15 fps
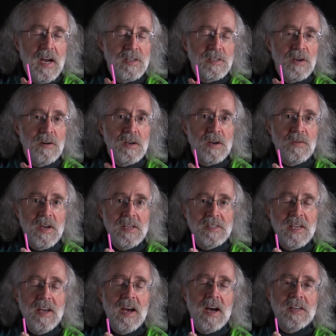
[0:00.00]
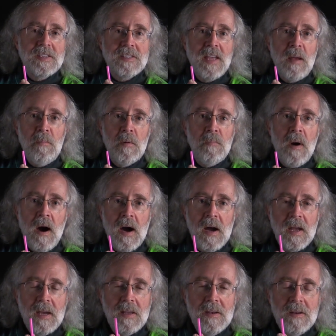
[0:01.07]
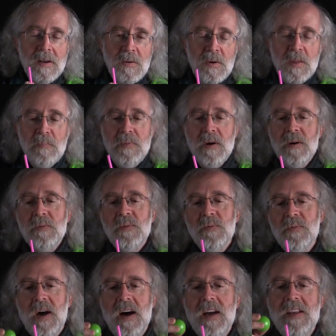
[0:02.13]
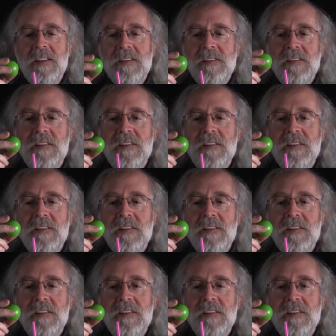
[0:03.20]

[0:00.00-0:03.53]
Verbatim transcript: And so it creates a stable pocket where the ball will ride